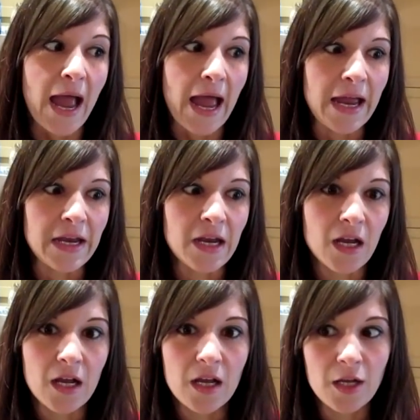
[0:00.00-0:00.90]
And
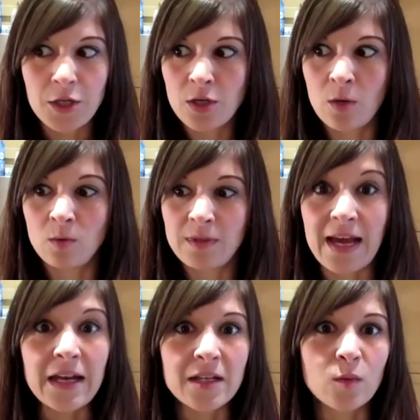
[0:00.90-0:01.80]
you know,
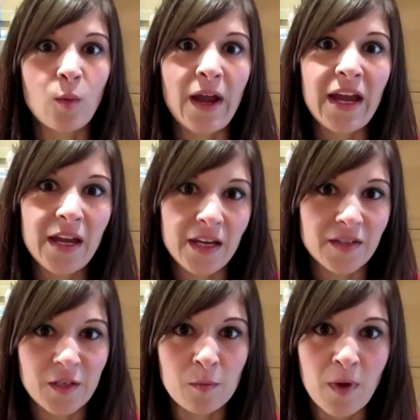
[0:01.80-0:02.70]
that is way
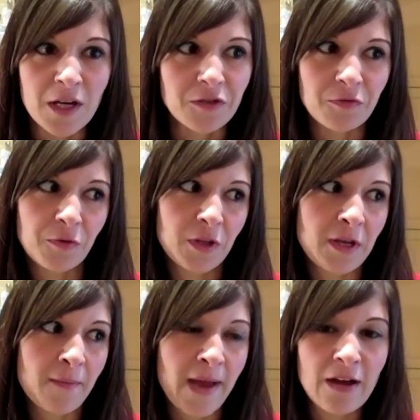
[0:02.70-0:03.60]
too much for
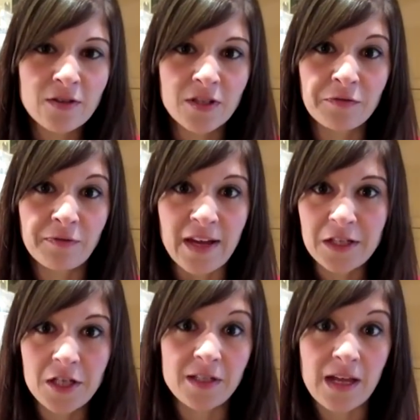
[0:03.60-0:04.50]
the amount of
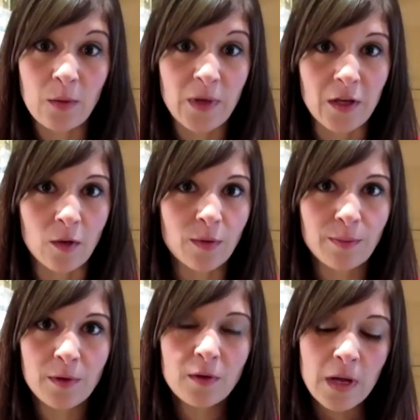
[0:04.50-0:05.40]
veggies that we go
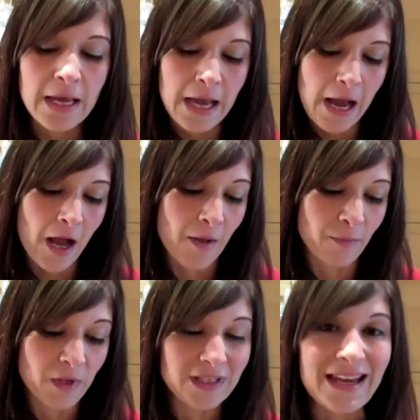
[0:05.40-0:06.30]
through.
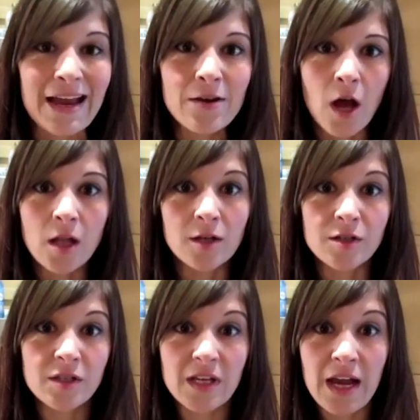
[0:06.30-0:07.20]
Um,
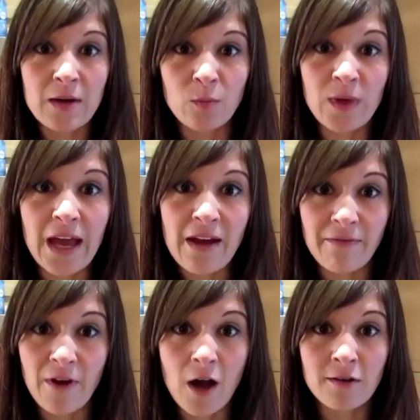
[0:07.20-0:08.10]
$10 and we
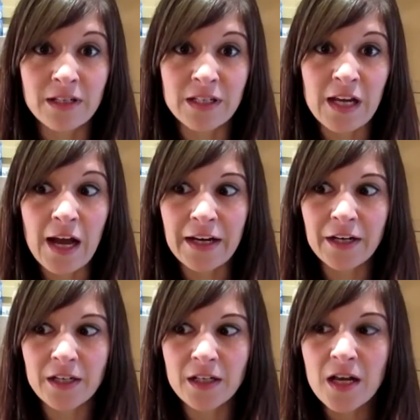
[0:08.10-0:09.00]
have our
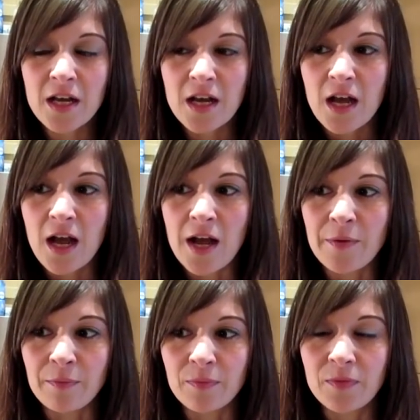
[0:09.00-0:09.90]
entire,
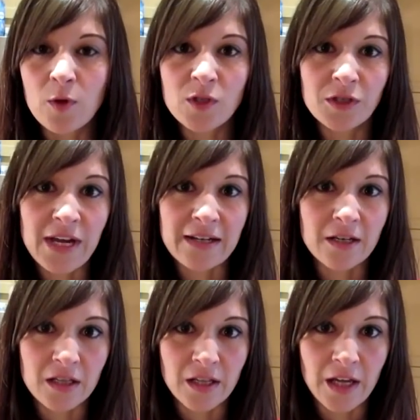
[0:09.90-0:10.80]
um, those are
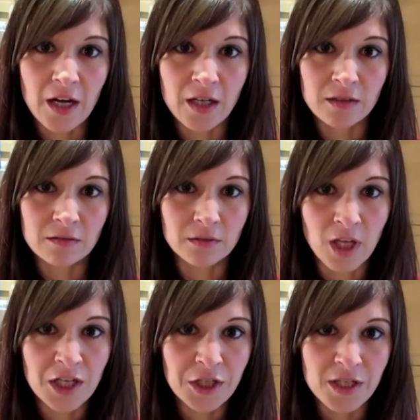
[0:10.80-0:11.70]
technically our
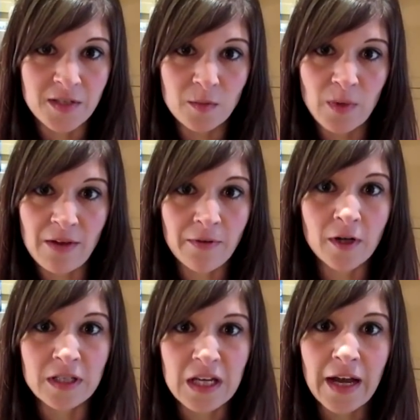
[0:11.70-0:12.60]
lunches. We have
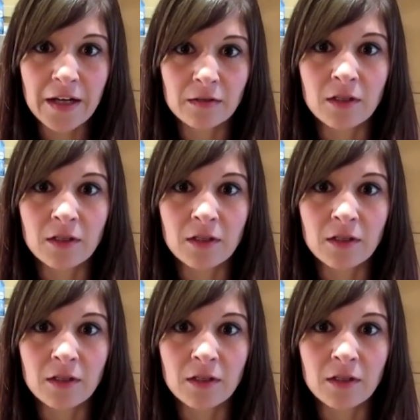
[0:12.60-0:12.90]
our entire